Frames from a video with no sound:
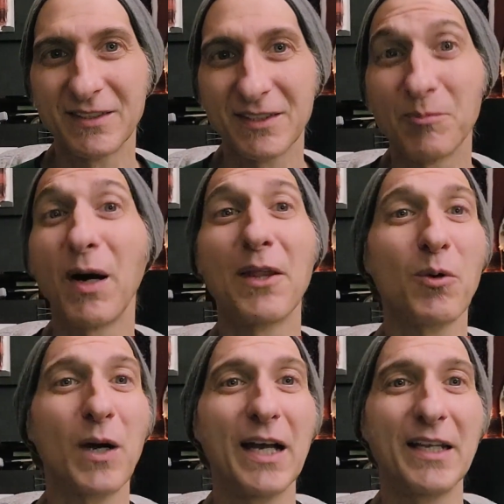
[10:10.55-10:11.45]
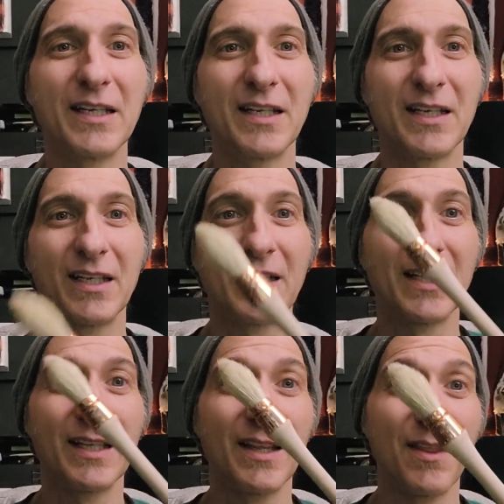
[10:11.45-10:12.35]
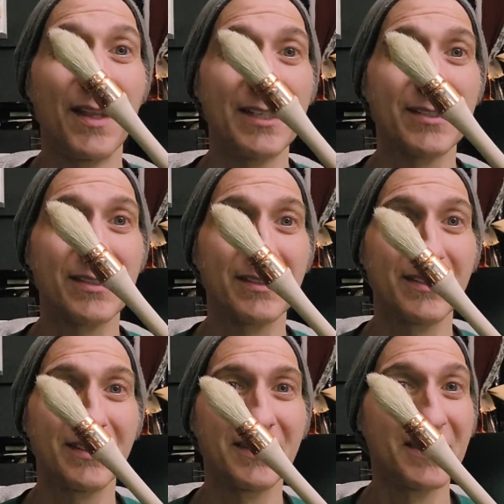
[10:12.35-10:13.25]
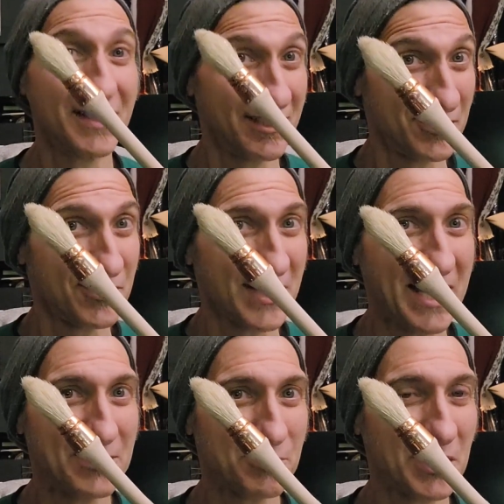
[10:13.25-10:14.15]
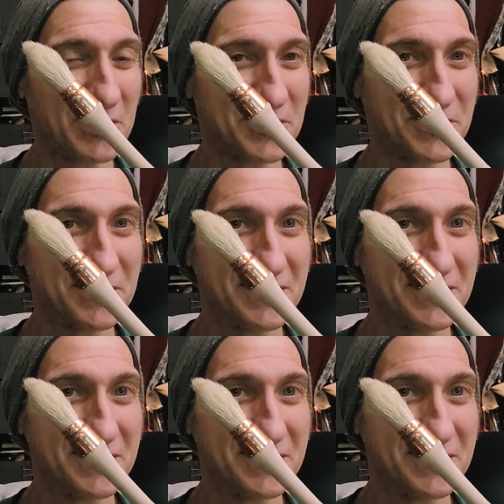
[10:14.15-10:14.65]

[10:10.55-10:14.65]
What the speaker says: By the way, this is a sash brush.